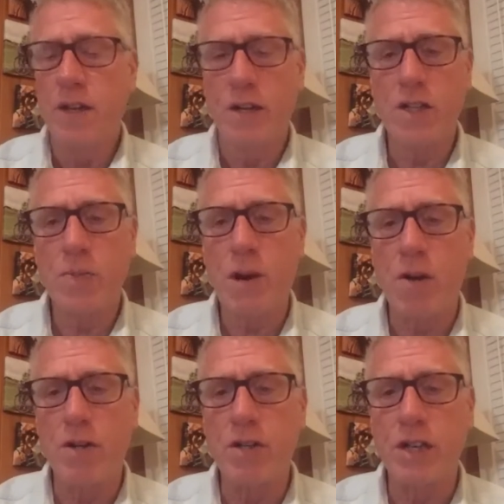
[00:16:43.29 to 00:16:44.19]
a small
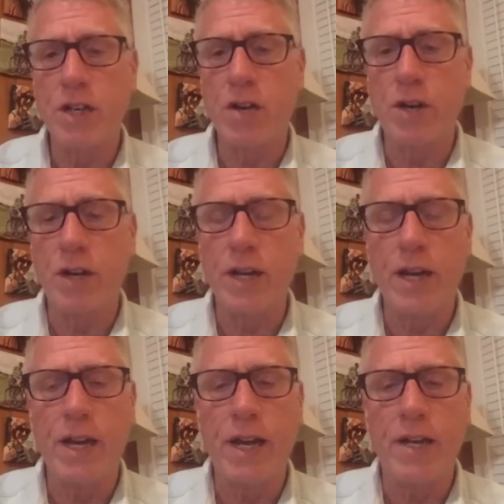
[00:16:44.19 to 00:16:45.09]
distillery,
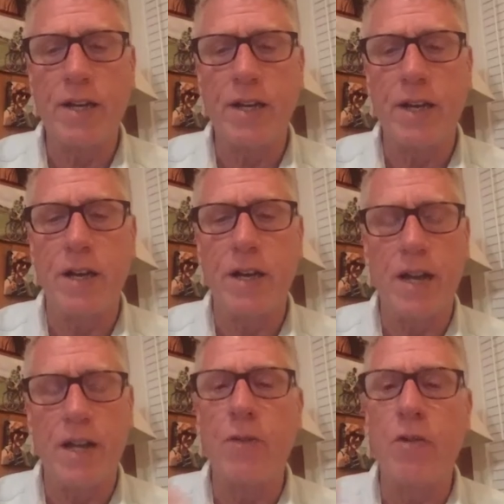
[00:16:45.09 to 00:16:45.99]
and uh,
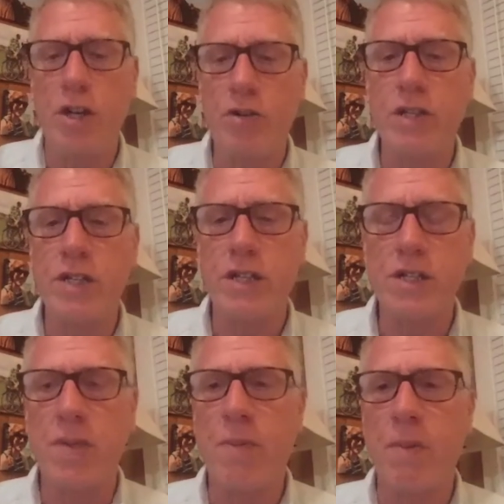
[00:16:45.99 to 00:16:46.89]
and they would use this to
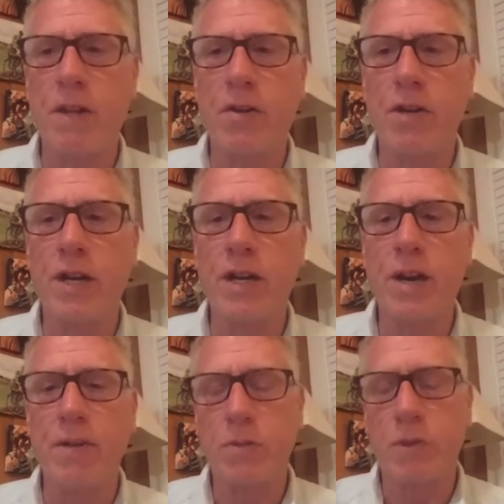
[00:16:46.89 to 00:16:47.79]
supplement their
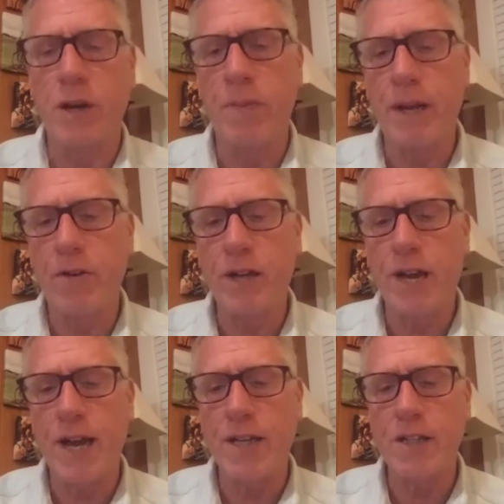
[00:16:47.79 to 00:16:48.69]
income as a way to pay their
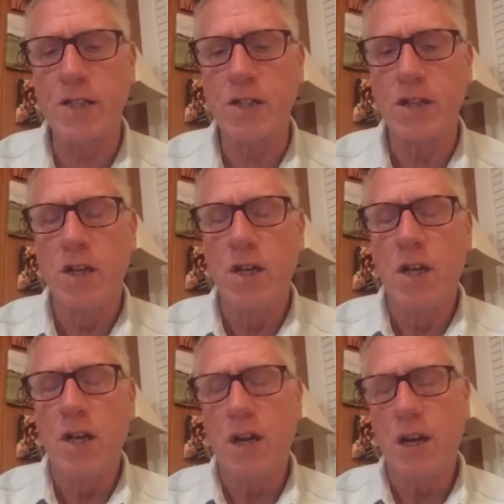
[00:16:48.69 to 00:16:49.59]
taxes.
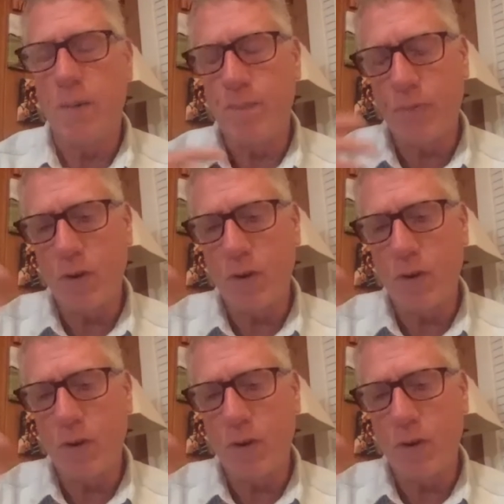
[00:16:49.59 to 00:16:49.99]
Um,